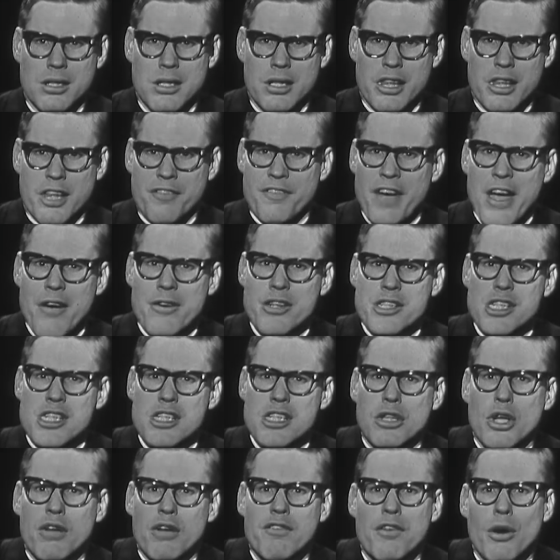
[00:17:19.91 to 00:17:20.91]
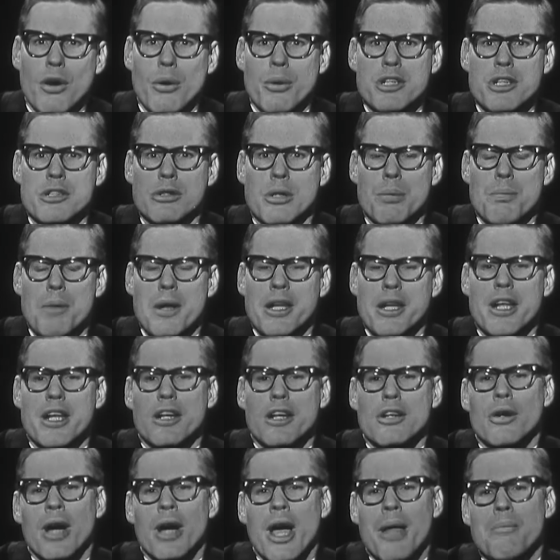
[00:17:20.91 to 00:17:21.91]
The Pharisees looked forward to a
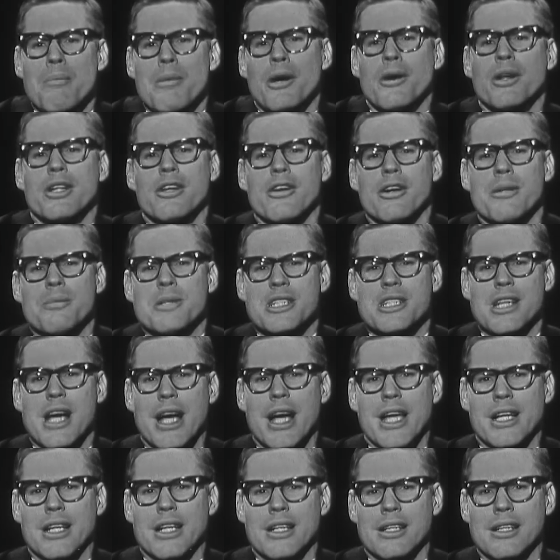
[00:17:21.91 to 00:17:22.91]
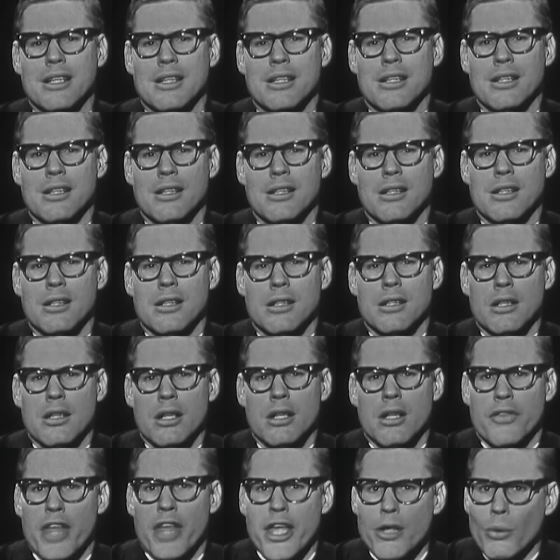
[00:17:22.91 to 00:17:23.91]
political and military Messiah.
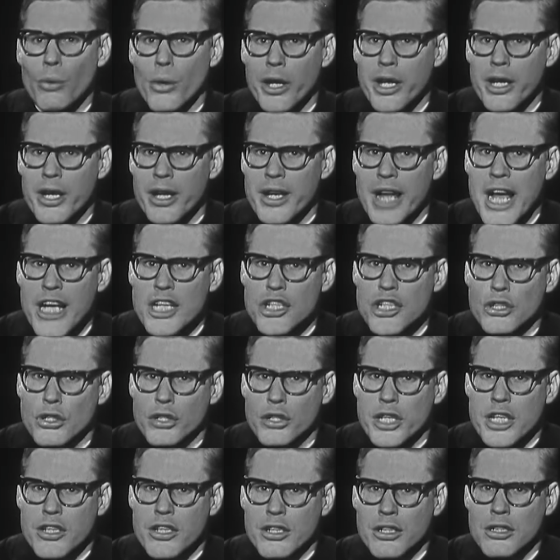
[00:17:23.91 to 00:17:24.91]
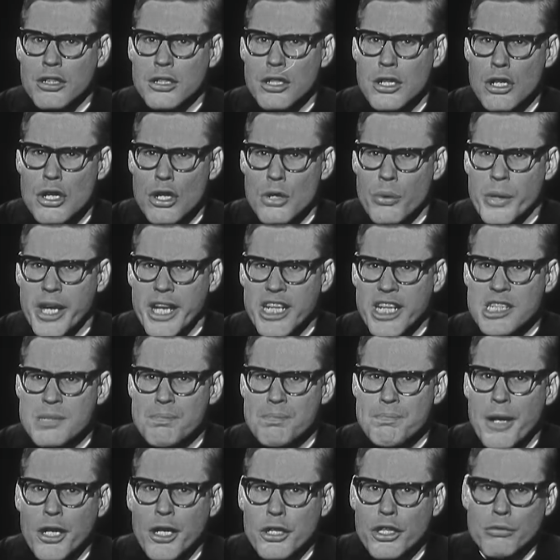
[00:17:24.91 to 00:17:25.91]
They wanted a national leader who would
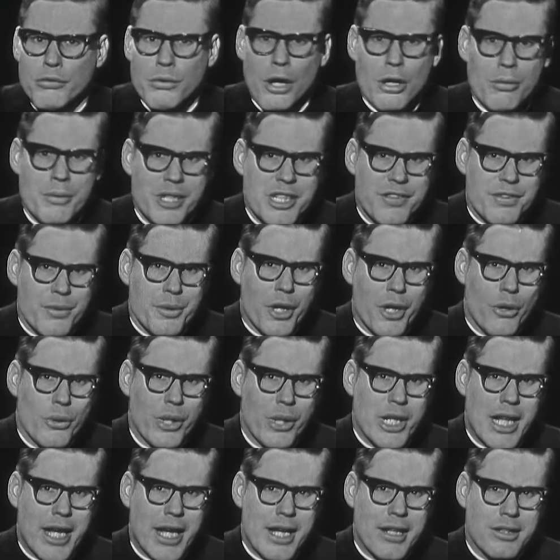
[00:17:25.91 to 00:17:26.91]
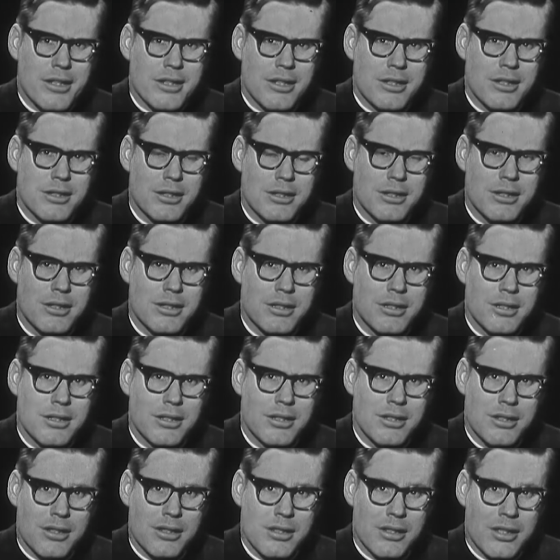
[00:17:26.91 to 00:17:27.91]
expel the Romans from the Holy Land.
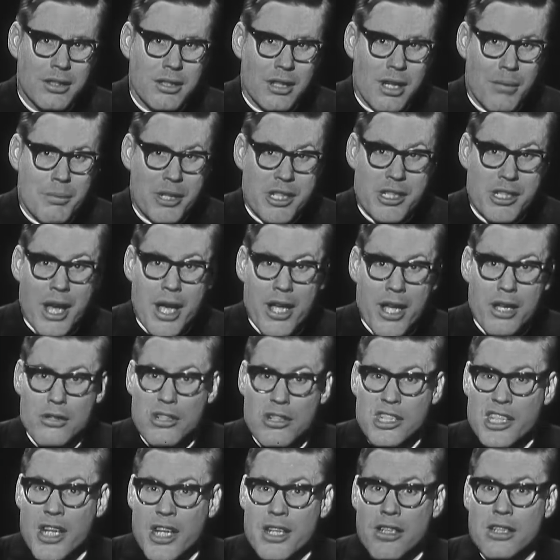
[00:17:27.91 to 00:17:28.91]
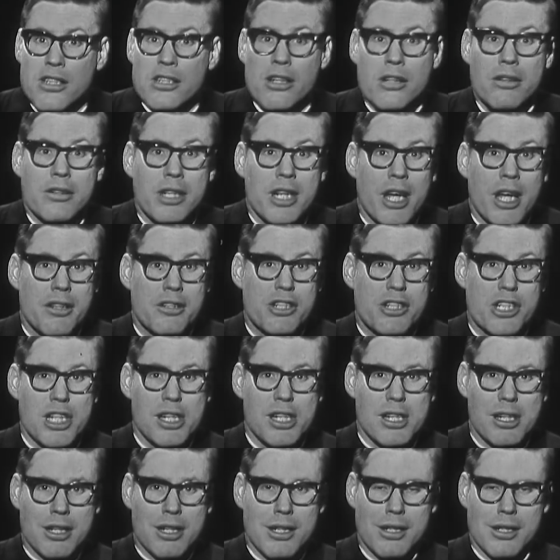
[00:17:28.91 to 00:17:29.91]
A Messiah who said to turn the other cheek,
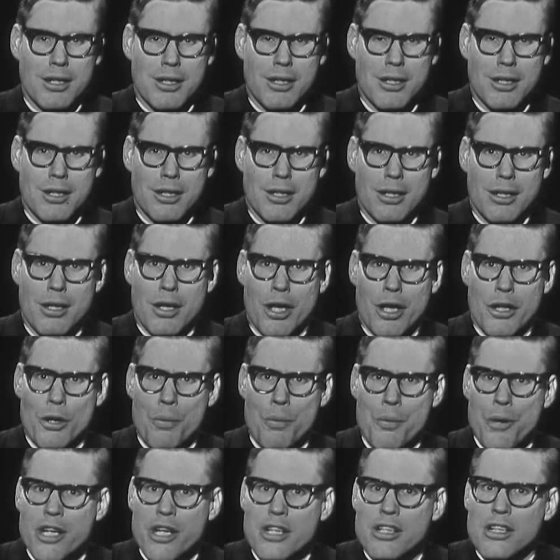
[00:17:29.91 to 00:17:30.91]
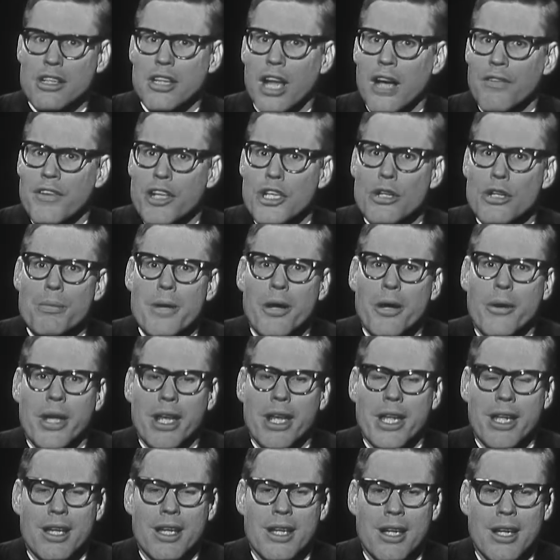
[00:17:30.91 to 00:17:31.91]
and who preached love and
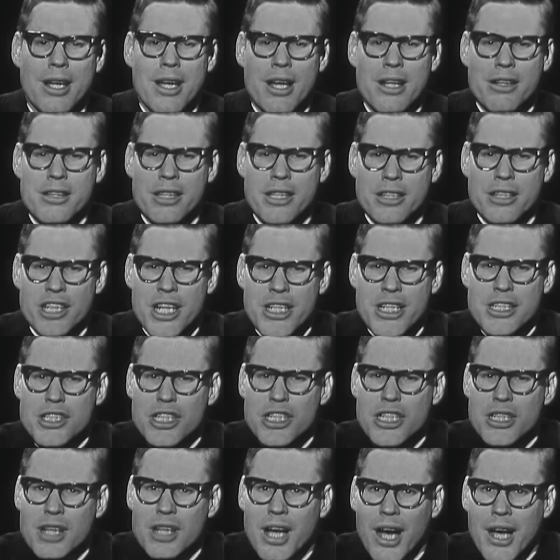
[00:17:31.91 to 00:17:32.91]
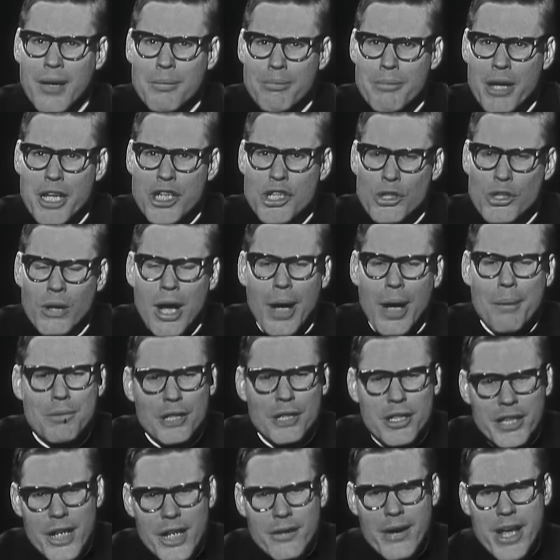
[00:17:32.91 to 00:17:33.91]
humility, just did not measure up to
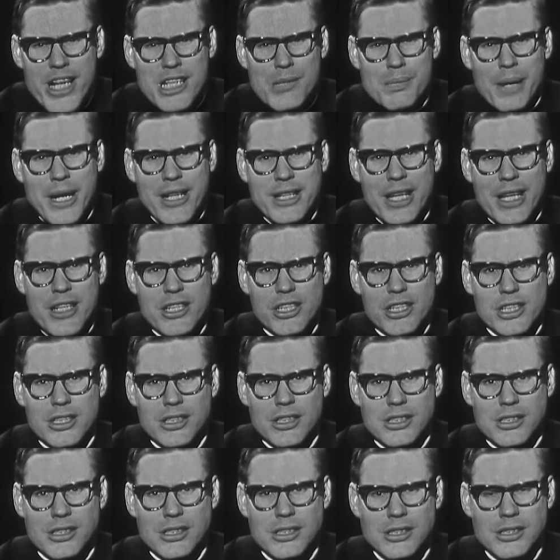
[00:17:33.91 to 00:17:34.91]
their expectations.